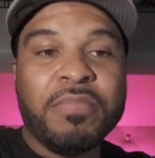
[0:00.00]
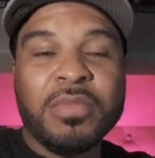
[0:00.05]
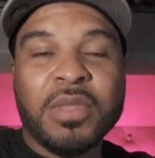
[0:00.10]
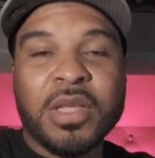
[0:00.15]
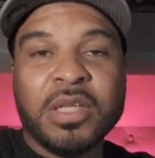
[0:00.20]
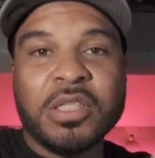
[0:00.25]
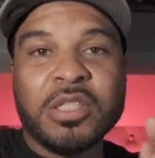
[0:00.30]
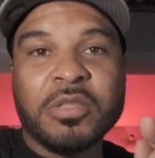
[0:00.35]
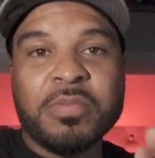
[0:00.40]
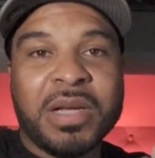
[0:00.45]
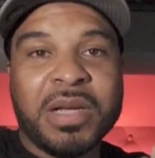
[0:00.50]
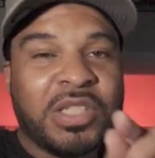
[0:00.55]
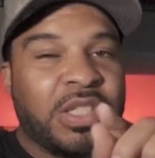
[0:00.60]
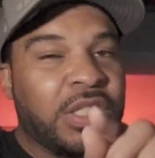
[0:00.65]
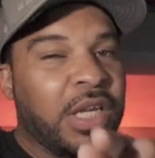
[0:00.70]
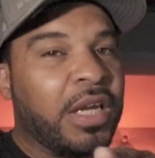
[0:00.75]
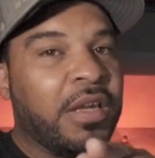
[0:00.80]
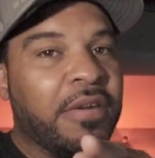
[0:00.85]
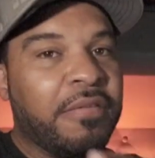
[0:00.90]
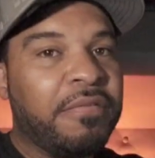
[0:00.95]
This is my
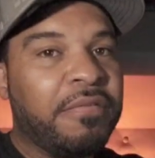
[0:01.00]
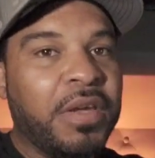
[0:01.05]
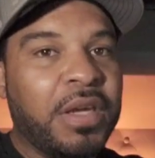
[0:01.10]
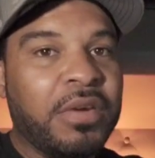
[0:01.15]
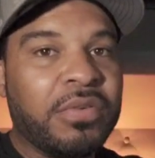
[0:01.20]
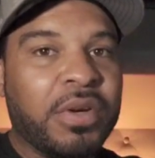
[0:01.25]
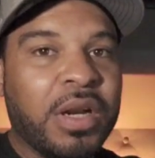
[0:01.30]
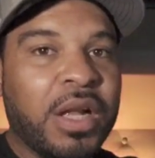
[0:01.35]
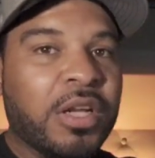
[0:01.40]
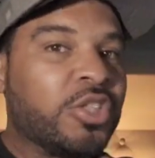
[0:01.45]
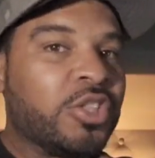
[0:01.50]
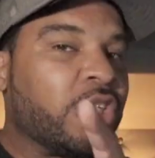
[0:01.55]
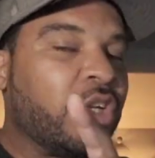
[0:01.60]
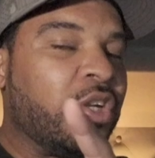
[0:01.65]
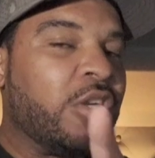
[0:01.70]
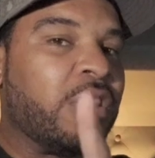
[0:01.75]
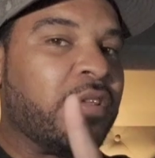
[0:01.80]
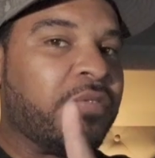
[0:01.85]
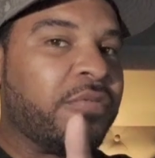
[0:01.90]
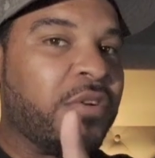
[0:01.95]
second favorite. I'll show
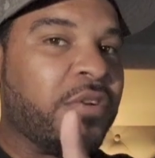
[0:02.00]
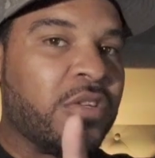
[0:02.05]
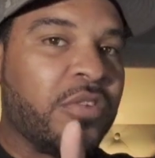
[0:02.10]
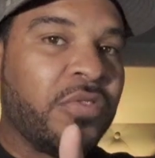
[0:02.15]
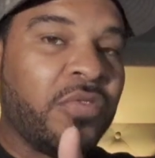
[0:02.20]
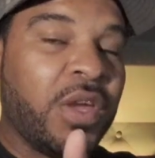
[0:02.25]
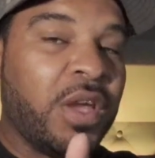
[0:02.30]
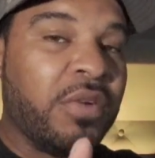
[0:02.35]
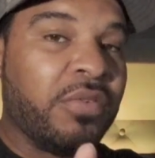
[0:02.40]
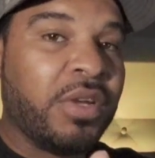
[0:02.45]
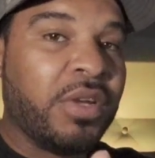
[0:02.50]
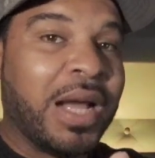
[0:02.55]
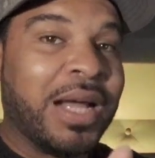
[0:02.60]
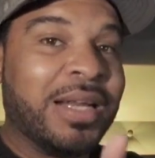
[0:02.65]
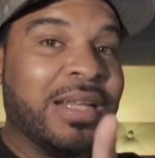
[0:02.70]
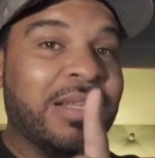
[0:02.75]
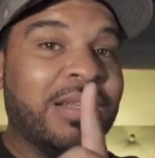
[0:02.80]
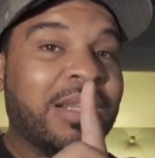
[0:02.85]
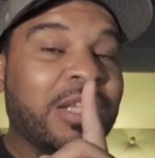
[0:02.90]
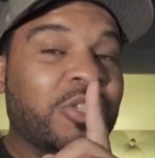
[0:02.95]
you the first favorite. I
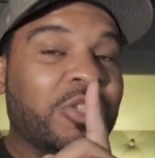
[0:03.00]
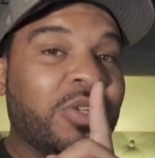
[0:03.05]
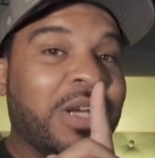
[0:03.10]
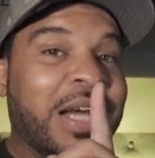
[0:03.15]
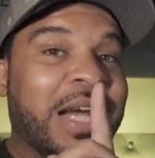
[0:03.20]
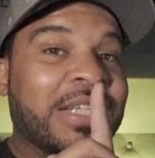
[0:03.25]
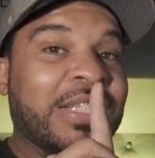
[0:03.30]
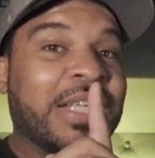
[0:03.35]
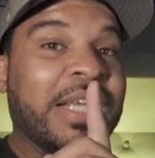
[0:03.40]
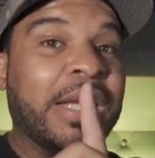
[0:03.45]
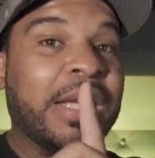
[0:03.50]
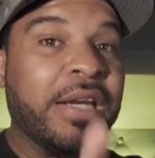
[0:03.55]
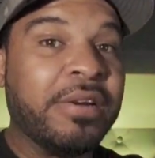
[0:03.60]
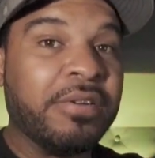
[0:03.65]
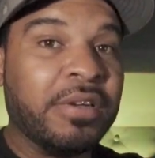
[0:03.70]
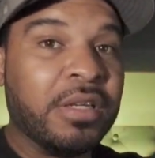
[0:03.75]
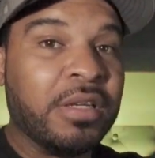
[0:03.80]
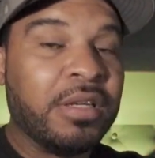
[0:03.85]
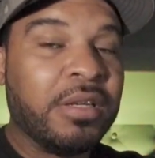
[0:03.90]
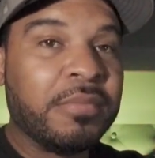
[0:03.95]
didn't let you guys
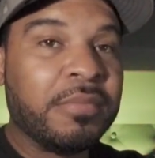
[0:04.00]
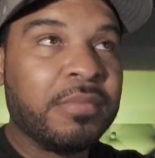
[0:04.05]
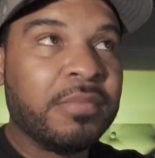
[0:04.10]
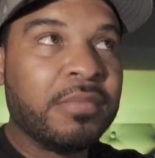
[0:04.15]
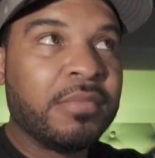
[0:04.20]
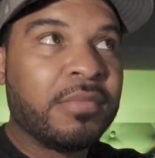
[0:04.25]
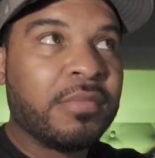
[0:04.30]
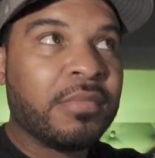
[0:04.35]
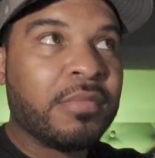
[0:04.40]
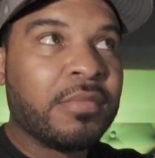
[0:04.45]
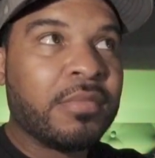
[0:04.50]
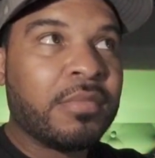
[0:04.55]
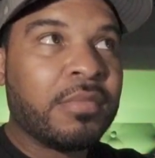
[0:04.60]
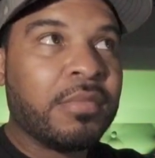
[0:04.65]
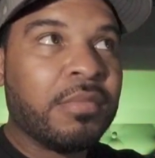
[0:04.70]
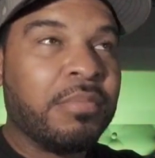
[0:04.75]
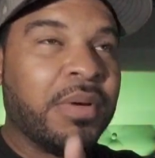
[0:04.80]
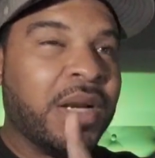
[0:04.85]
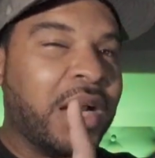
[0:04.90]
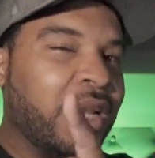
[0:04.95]
hear it,
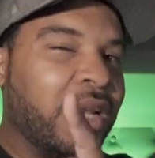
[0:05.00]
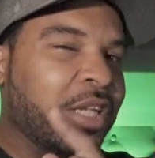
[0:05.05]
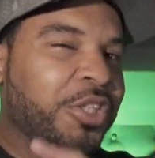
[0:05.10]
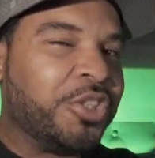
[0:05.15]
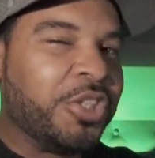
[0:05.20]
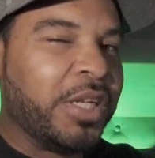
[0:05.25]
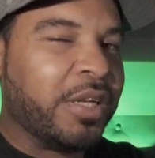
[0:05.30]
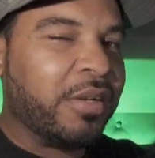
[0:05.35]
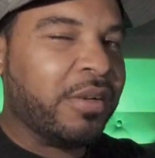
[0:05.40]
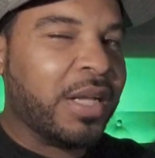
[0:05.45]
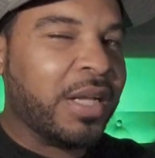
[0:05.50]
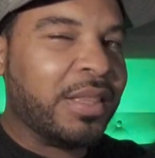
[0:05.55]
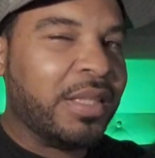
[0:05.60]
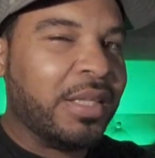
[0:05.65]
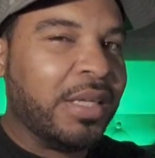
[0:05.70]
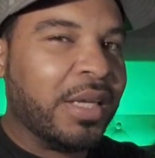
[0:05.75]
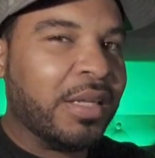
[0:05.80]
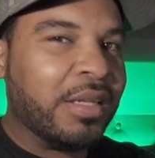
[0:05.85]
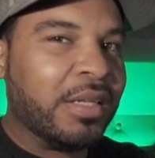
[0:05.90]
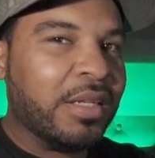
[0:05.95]
but I'll let you hear it at
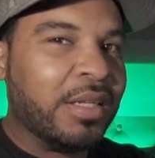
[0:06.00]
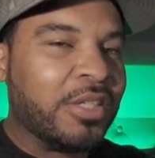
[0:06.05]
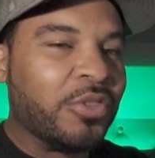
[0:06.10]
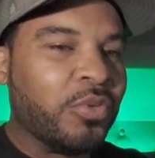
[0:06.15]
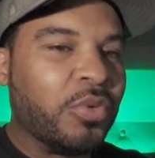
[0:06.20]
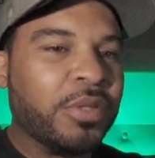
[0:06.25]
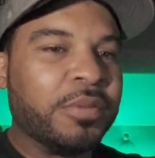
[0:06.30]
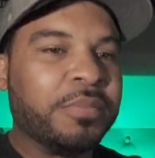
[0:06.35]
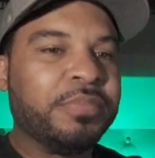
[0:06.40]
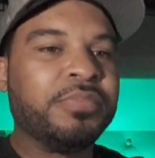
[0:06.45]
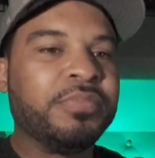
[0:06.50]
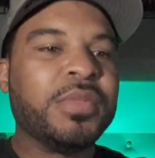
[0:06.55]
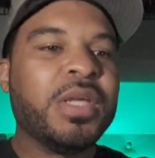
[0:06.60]
the end of this one.